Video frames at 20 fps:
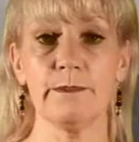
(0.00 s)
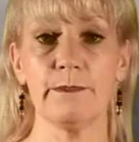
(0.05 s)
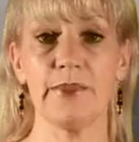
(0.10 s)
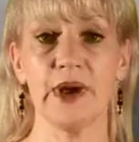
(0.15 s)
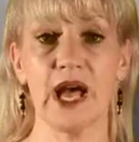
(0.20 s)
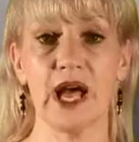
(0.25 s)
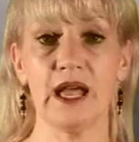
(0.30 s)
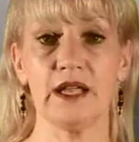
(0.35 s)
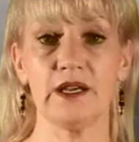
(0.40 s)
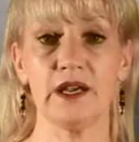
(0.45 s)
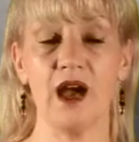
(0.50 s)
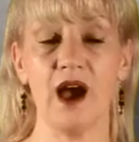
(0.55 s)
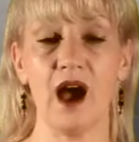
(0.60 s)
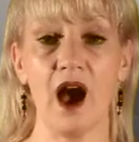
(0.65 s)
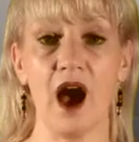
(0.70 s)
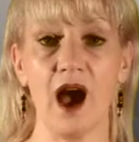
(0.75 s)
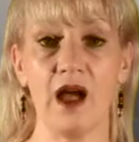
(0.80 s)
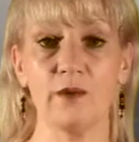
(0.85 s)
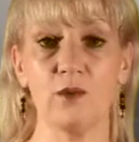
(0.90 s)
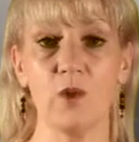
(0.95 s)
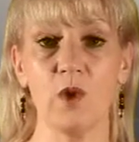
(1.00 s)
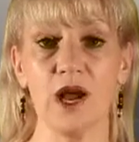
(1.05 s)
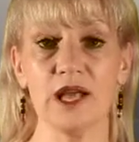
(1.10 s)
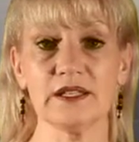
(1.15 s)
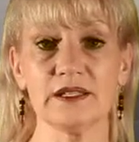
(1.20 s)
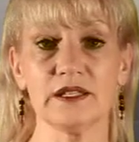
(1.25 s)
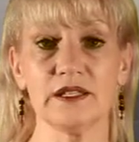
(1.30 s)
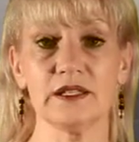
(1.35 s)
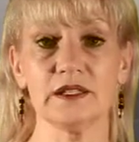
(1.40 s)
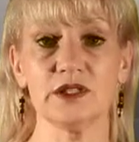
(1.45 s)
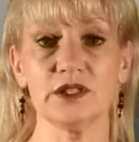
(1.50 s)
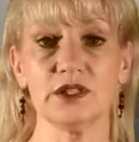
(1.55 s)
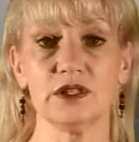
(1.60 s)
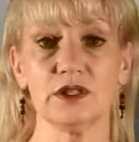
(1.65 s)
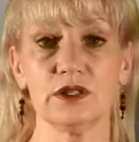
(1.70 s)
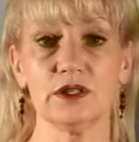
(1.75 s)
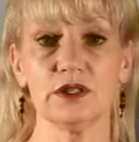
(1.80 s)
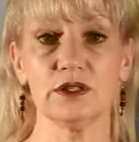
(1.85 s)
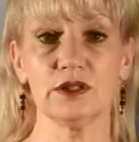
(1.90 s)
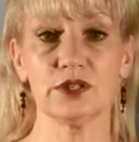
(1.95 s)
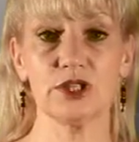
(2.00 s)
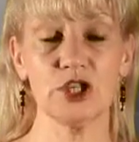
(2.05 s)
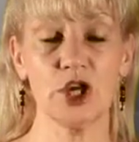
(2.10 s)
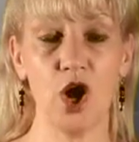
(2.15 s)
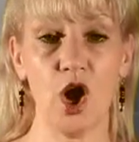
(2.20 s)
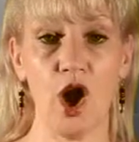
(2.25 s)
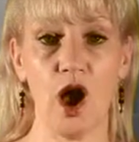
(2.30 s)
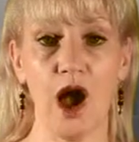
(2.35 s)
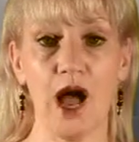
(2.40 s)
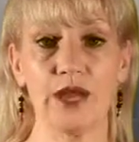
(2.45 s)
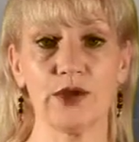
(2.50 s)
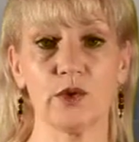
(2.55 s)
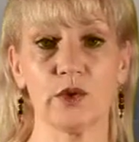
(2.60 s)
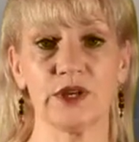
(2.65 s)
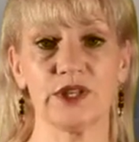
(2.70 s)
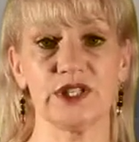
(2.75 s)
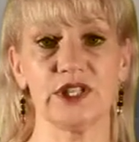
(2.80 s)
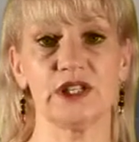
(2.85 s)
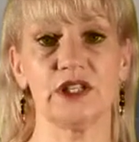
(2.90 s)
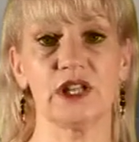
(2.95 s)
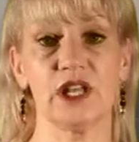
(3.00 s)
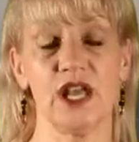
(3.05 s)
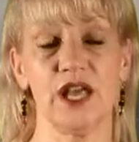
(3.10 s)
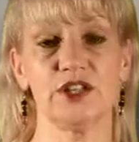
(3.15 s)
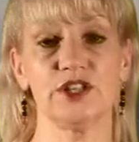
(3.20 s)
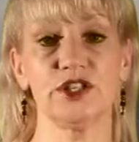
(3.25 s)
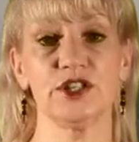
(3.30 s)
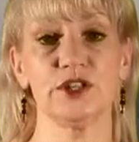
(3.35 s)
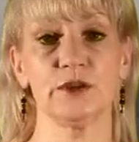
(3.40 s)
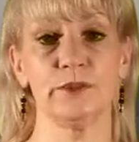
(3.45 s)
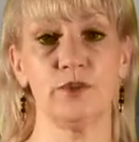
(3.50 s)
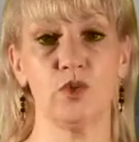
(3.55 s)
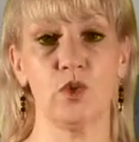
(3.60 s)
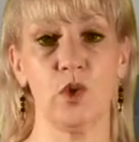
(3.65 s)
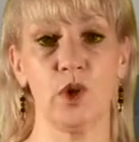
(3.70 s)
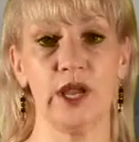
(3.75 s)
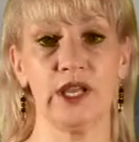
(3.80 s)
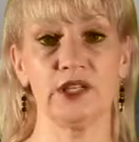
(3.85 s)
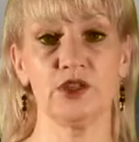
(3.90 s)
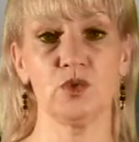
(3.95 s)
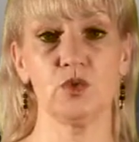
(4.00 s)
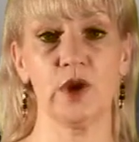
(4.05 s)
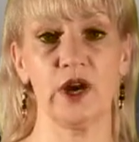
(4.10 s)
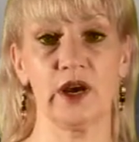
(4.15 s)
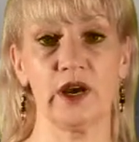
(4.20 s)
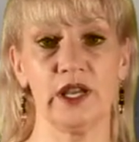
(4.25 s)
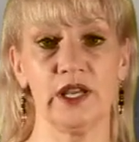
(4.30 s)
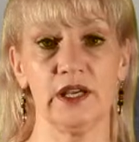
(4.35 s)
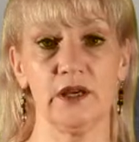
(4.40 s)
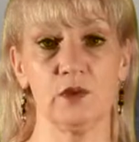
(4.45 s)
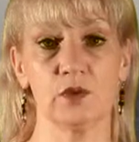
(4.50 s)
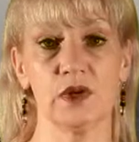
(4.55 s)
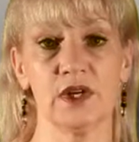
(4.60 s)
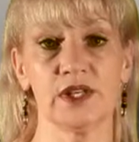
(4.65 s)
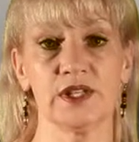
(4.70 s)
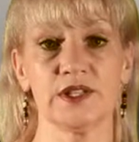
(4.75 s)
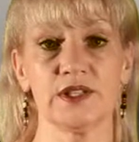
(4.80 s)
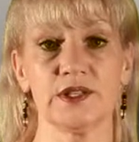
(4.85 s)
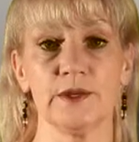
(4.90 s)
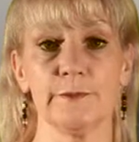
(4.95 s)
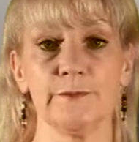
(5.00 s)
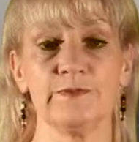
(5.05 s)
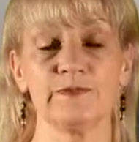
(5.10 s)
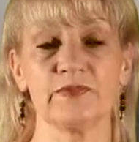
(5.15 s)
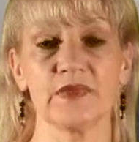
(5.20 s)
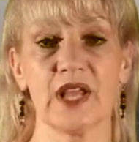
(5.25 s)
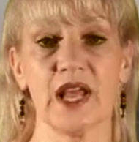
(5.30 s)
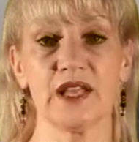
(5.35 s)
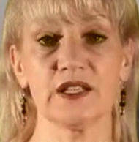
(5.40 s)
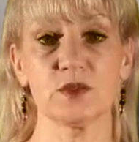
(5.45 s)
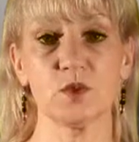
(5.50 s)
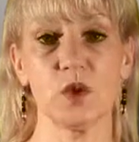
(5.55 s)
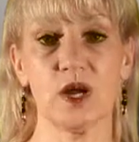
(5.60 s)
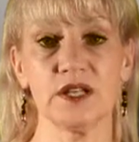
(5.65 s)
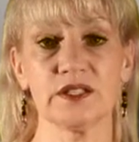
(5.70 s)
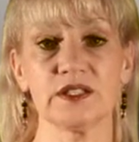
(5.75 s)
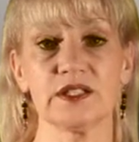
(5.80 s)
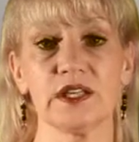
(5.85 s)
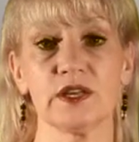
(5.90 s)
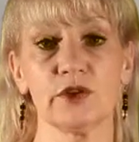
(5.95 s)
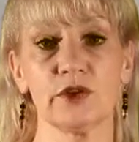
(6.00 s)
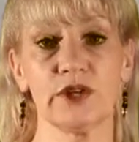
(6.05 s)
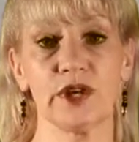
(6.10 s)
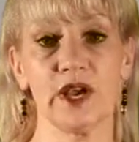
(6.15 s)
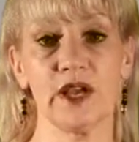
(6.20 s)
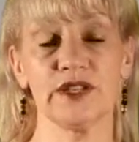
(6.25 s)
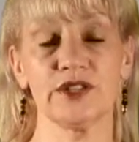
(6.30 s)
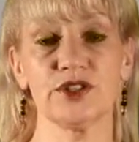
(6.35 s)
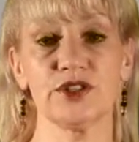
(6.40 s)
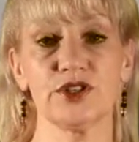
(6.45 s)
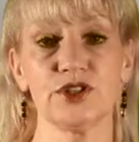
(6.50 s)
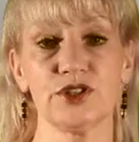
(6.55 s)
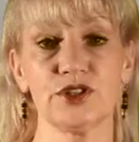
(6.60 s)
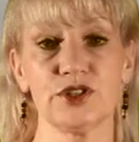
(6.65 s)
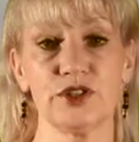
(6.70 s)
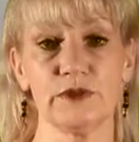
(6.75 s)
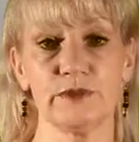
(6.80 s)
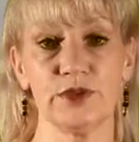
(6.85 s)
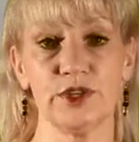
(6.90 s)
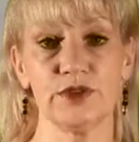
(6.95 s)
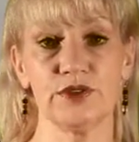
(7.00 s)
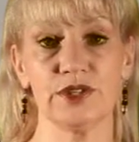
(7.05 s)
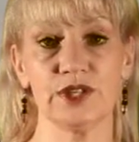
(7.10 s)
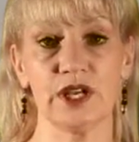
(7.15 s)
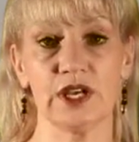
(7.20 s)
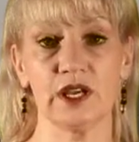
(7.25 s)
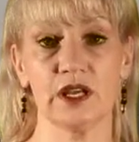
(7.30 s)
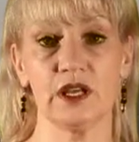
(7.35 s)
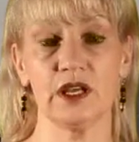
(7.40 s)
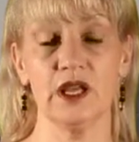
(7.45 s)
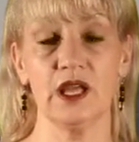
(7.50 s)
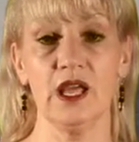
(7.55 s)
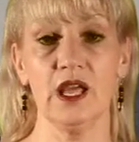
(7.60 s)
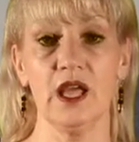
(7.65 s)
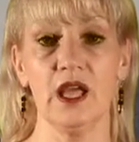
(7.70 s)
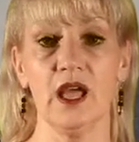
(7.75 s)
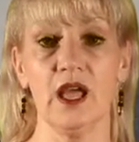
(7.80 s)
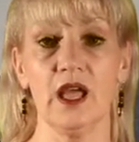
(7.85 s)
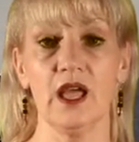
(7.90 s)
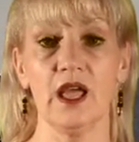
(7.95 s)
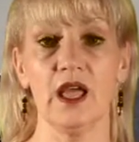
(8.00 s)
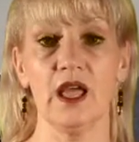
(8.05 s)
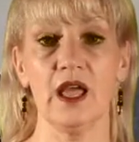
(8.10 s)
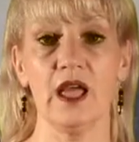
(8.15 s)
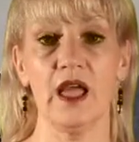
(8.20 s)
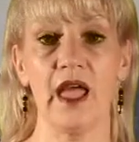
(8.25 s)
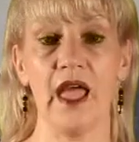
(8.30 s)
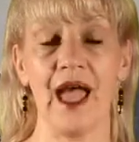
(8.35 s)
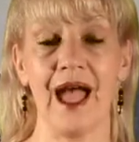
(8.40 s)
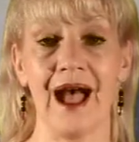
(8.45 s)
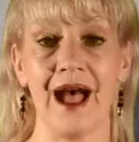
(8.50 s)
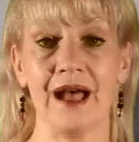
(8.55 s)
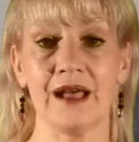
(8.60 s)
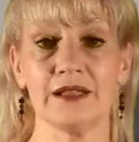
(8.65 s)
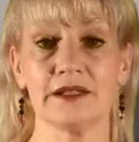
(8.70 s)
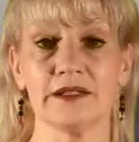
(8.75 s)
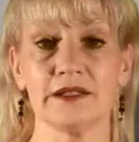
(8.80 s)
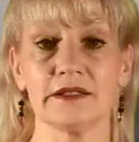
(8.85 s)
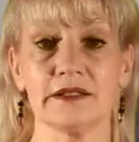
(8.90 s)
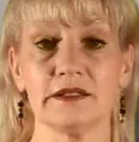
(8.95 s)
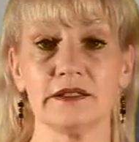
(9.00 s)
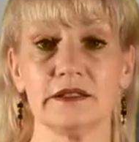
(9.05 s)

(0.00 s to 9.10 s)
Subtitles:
but I wasn't taught or didn't get to the point where it was as well synchronized to the music as